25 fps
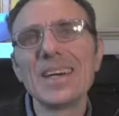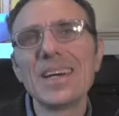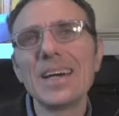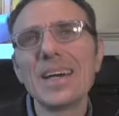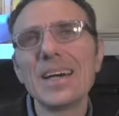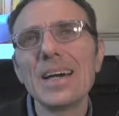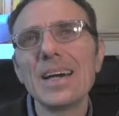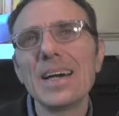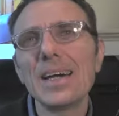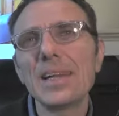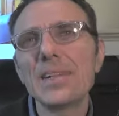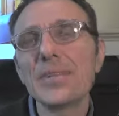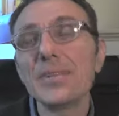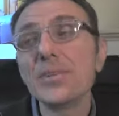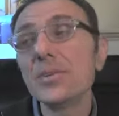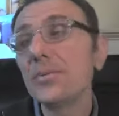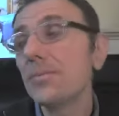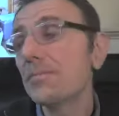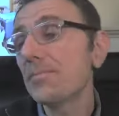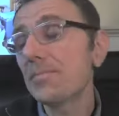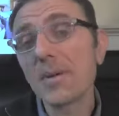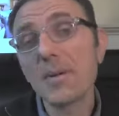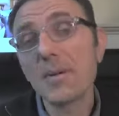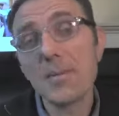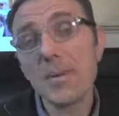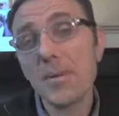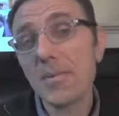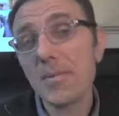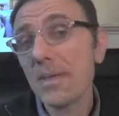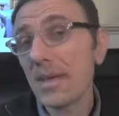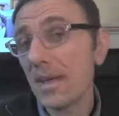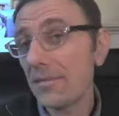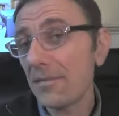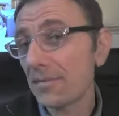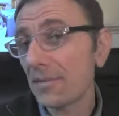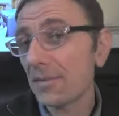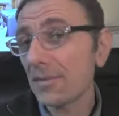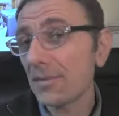And you probably
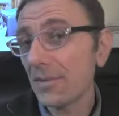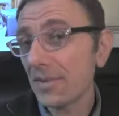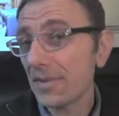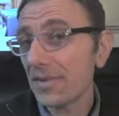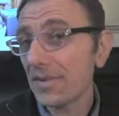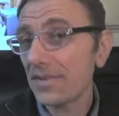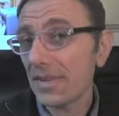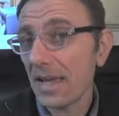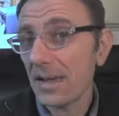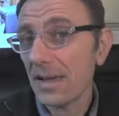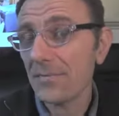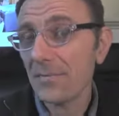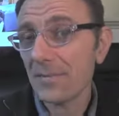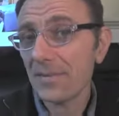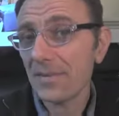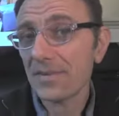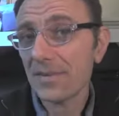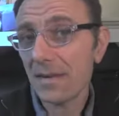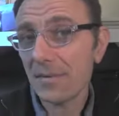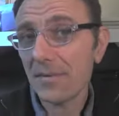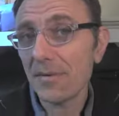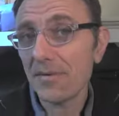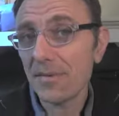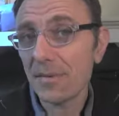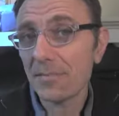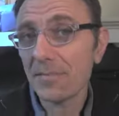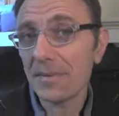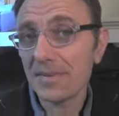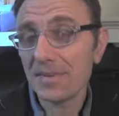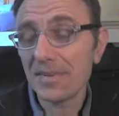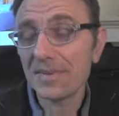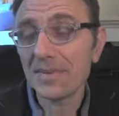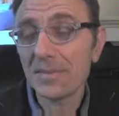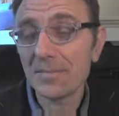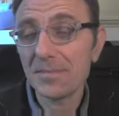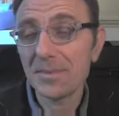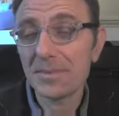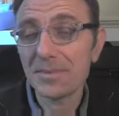have to do the same with some of the
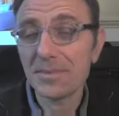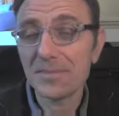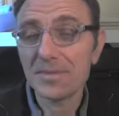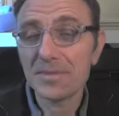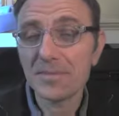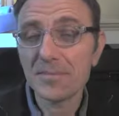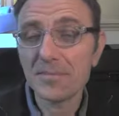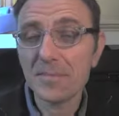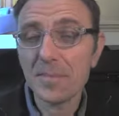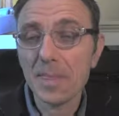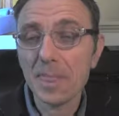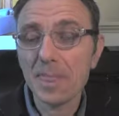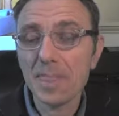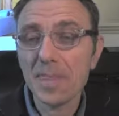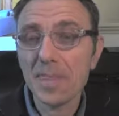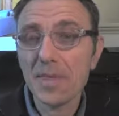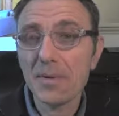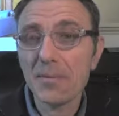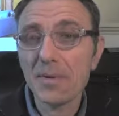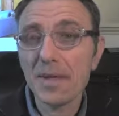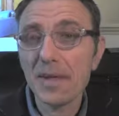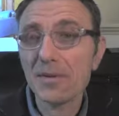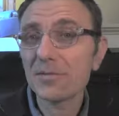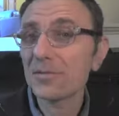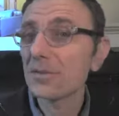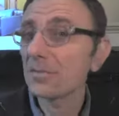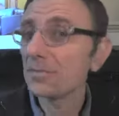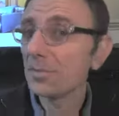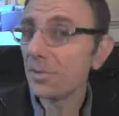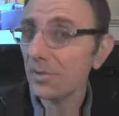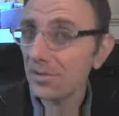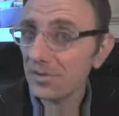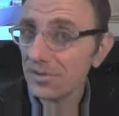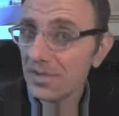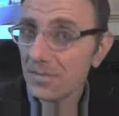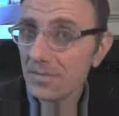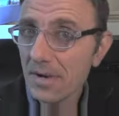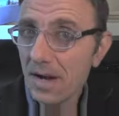participants. You will have to
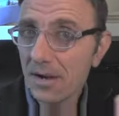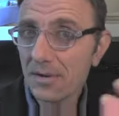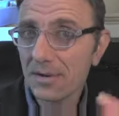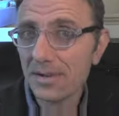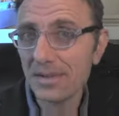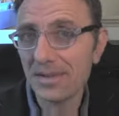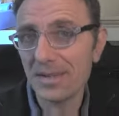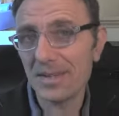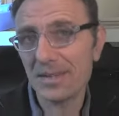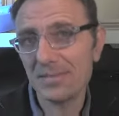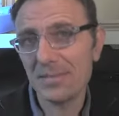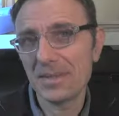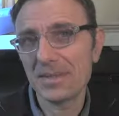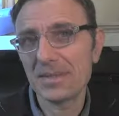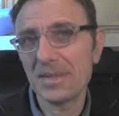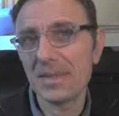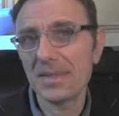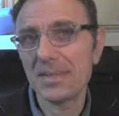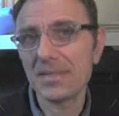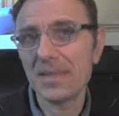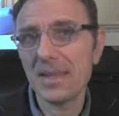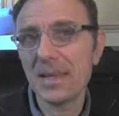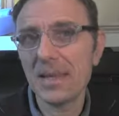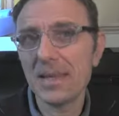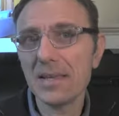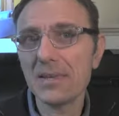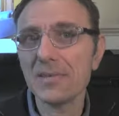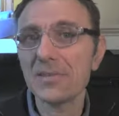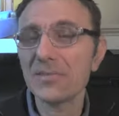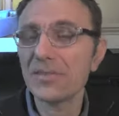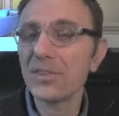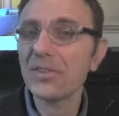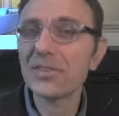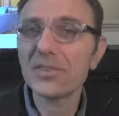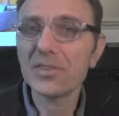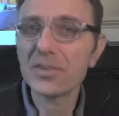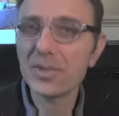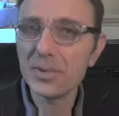push them out a little bit and say,
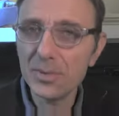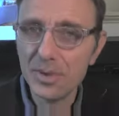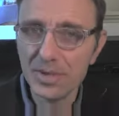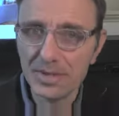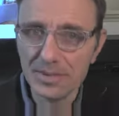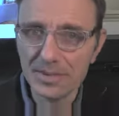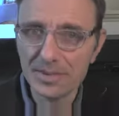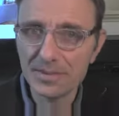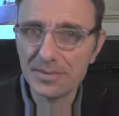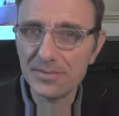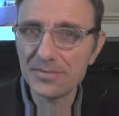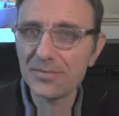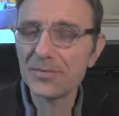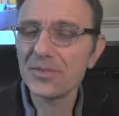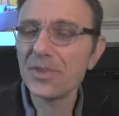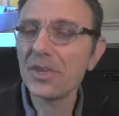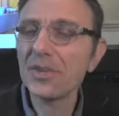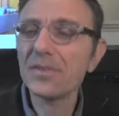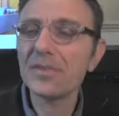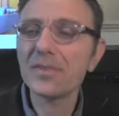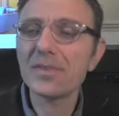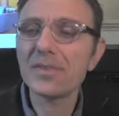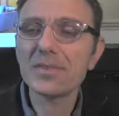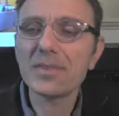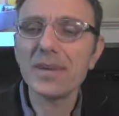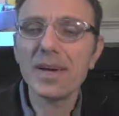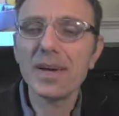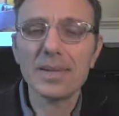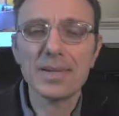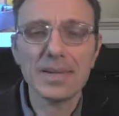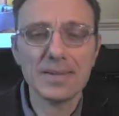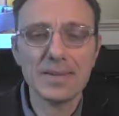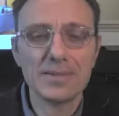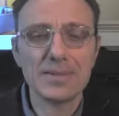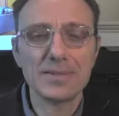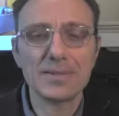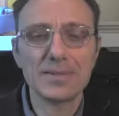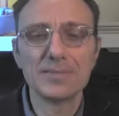just do it, just start
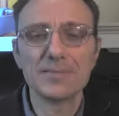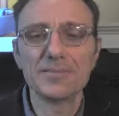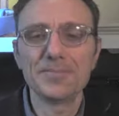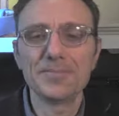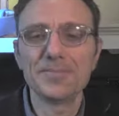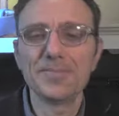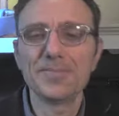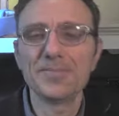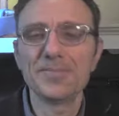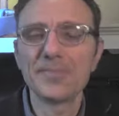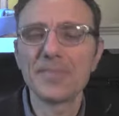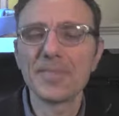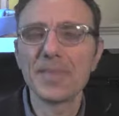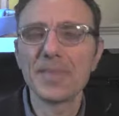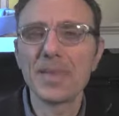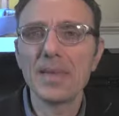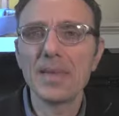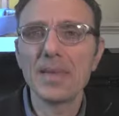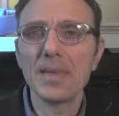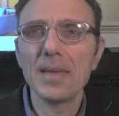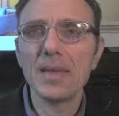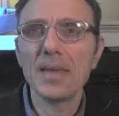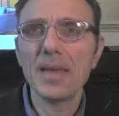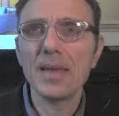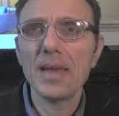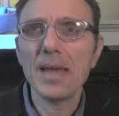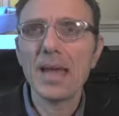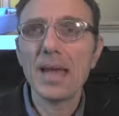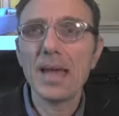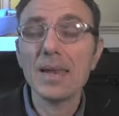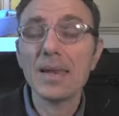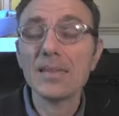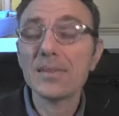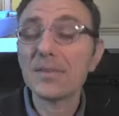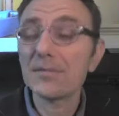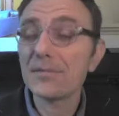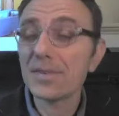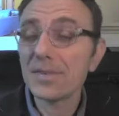it. And
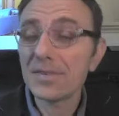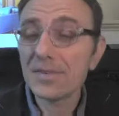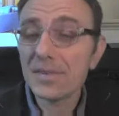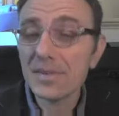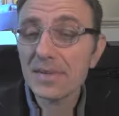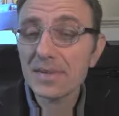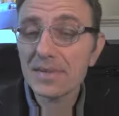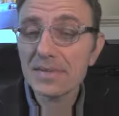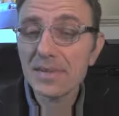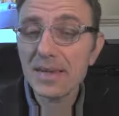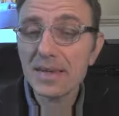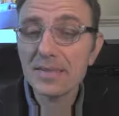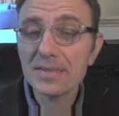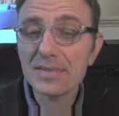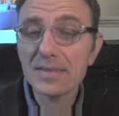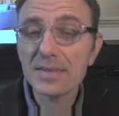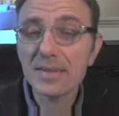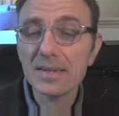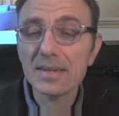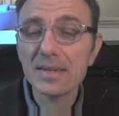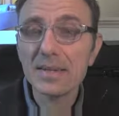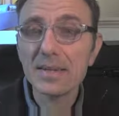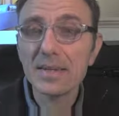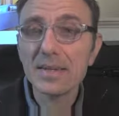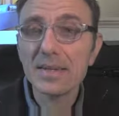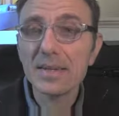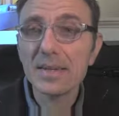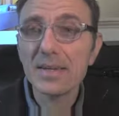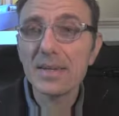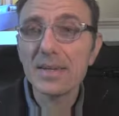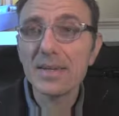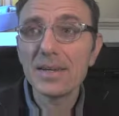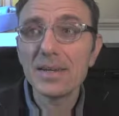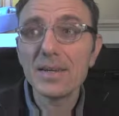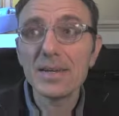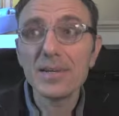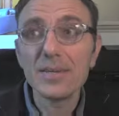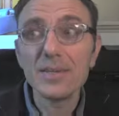as a facilitator,
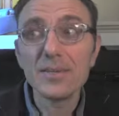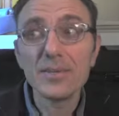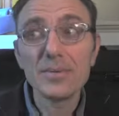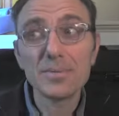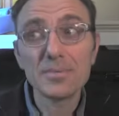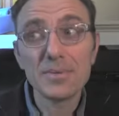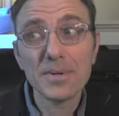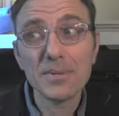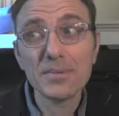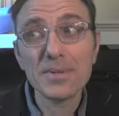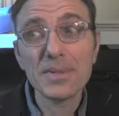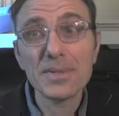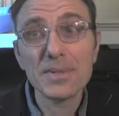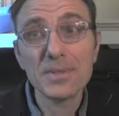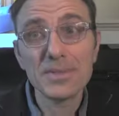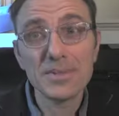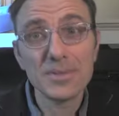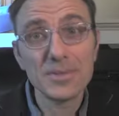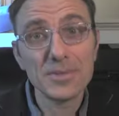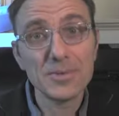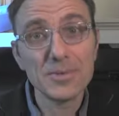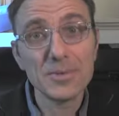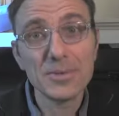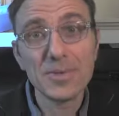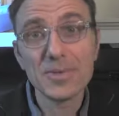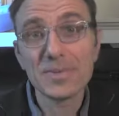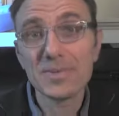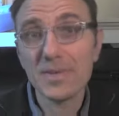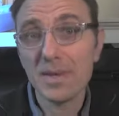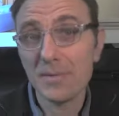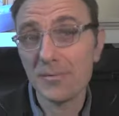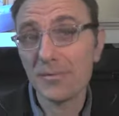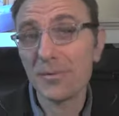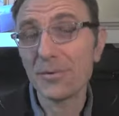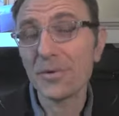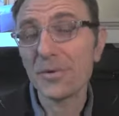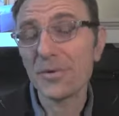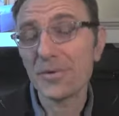you probably need to do the same
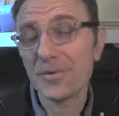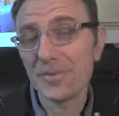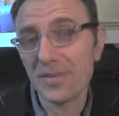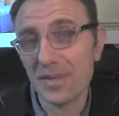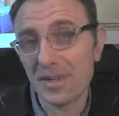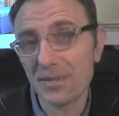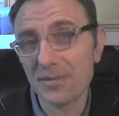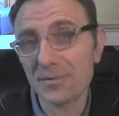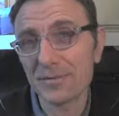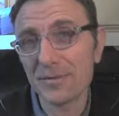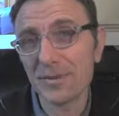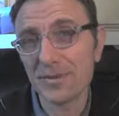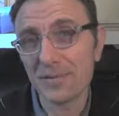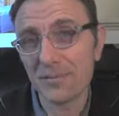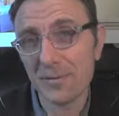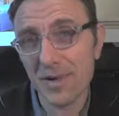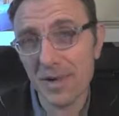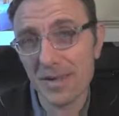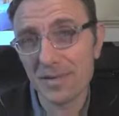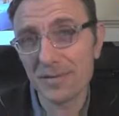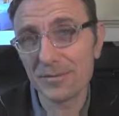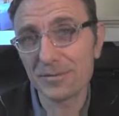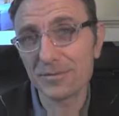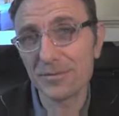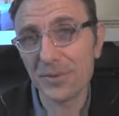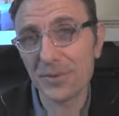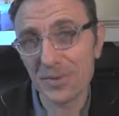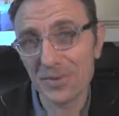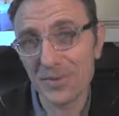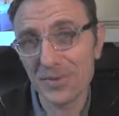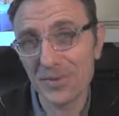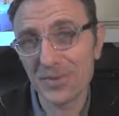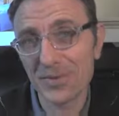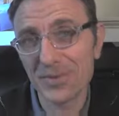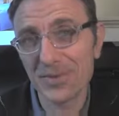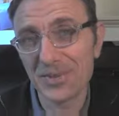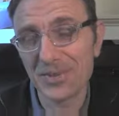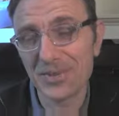for yourself as well
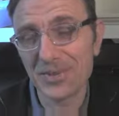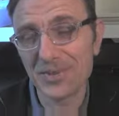first.